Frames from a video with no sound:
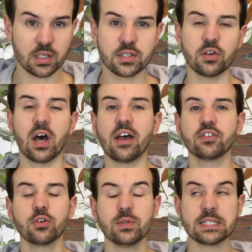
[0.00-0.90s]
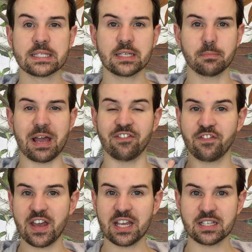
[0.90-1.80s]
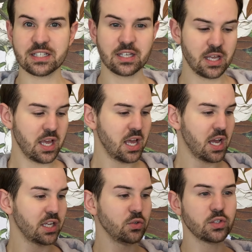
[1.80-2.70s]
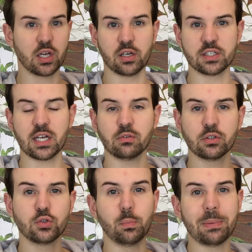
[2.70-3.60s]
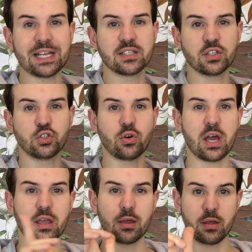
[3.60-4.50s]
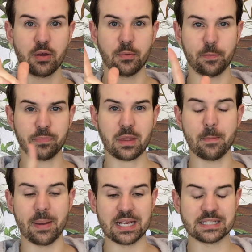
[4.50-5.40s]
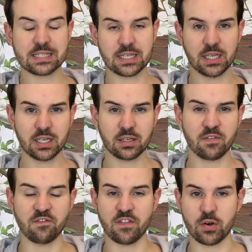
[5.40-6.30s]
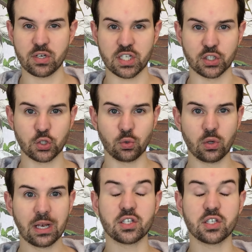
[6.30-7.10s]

So after rinsing my face, I use a towel to pat dry um, my skin, very gentle.